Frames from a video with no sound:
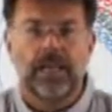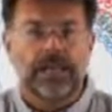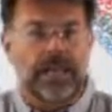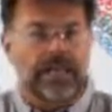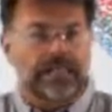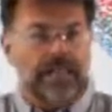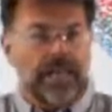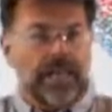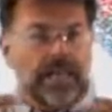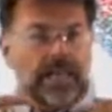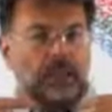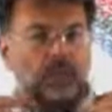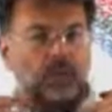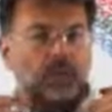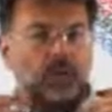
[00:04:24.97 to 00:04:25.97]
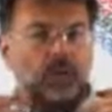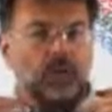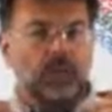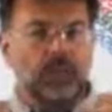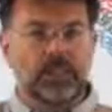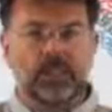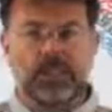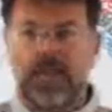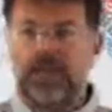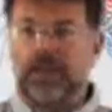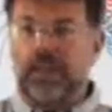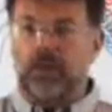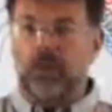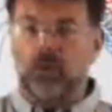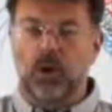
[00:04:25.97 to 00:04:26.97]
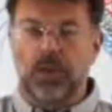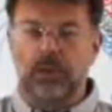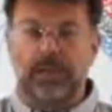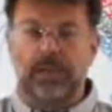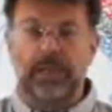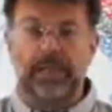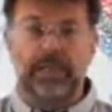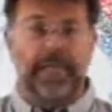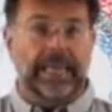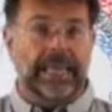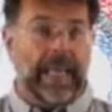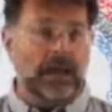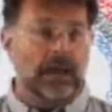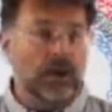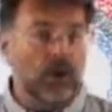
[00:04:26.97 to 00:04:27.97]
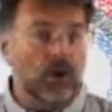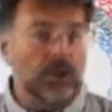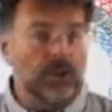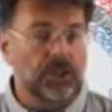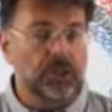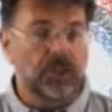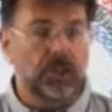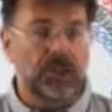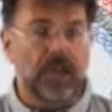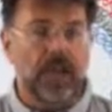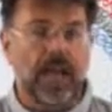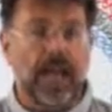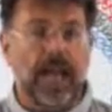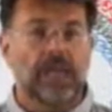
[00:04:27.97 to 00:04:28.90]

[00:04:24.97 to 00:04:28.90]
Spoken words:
They take up nutrients, they work better, they carry oxygen,